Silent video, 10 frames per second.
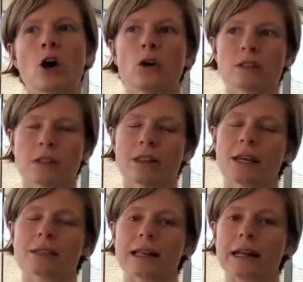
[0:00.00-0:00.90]
Also
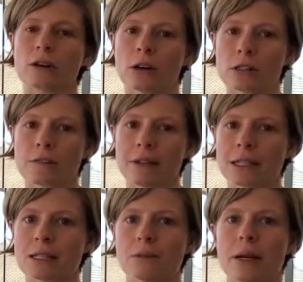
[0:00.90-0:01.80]
things like
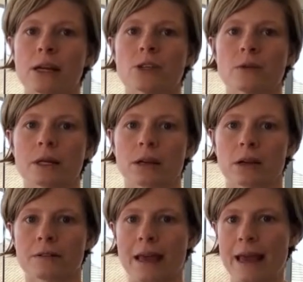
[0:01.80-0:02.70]
CrossFit where you're doing a
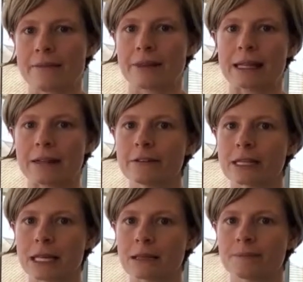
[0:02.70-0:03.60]
lot of heavy
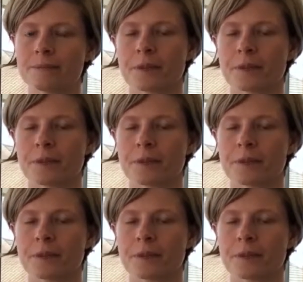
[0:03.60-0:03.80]
lifting